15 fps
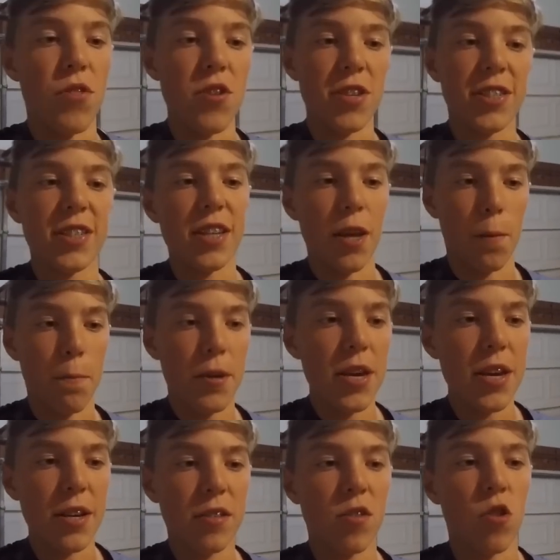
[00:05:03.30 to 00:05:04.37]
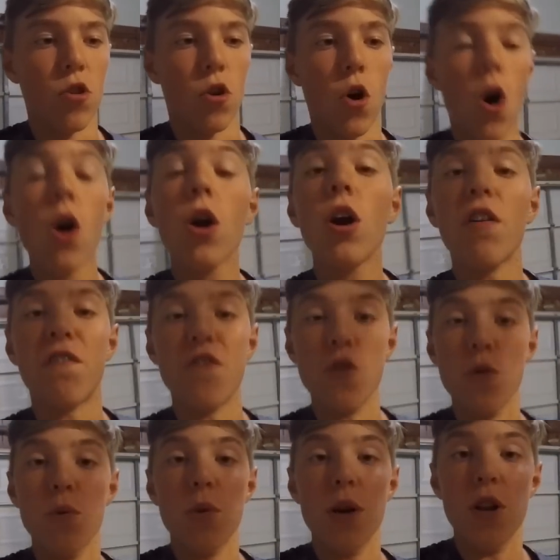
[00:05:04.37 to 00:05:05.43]
with these sneak peeks, there are a
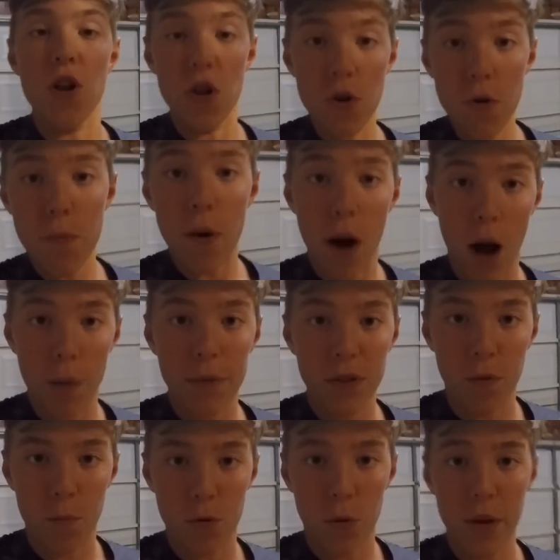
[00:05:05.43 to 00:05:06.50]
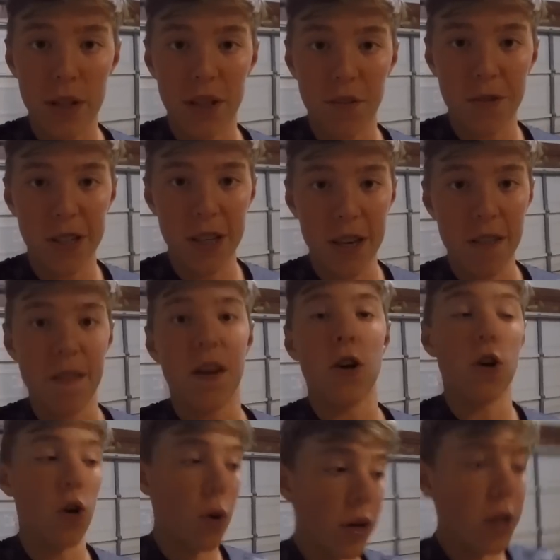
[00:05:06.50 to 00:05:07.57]
few new props from 2017
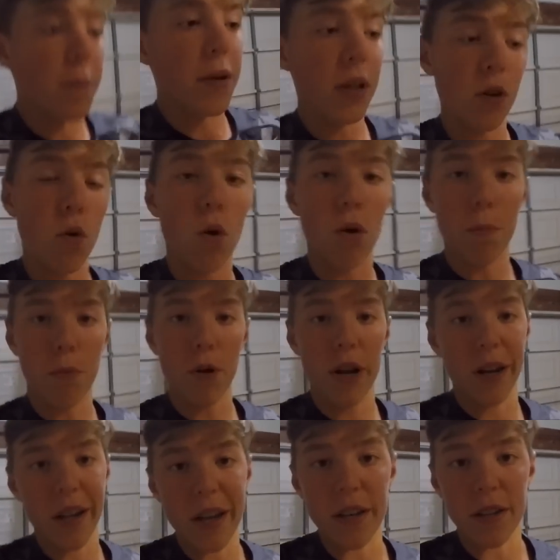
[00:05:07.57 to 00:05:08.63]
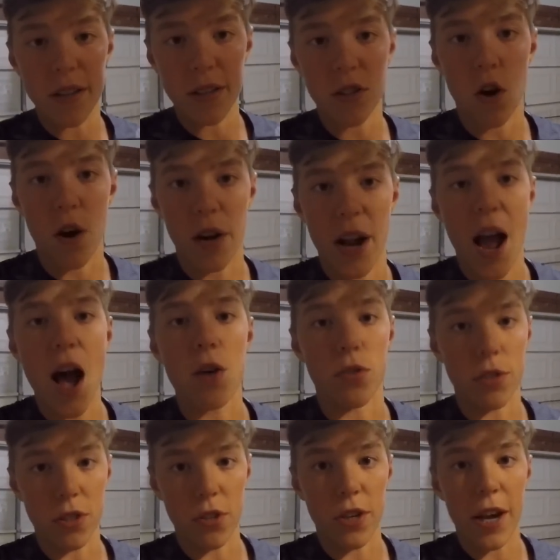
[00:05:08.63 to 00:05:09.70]
that are going to be incorporated into this haunted
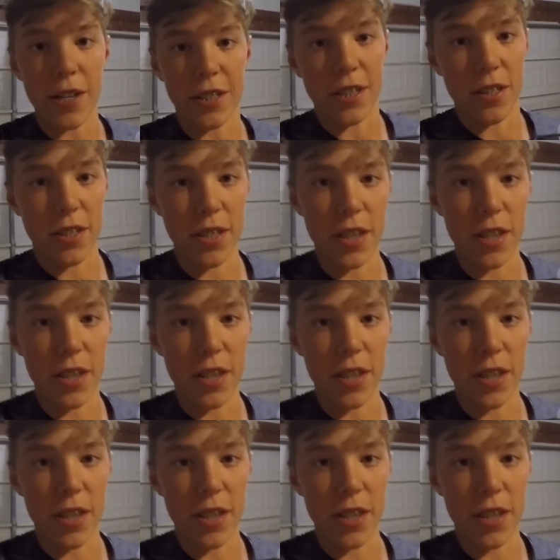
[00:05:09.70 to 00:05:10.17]
house, as you guys can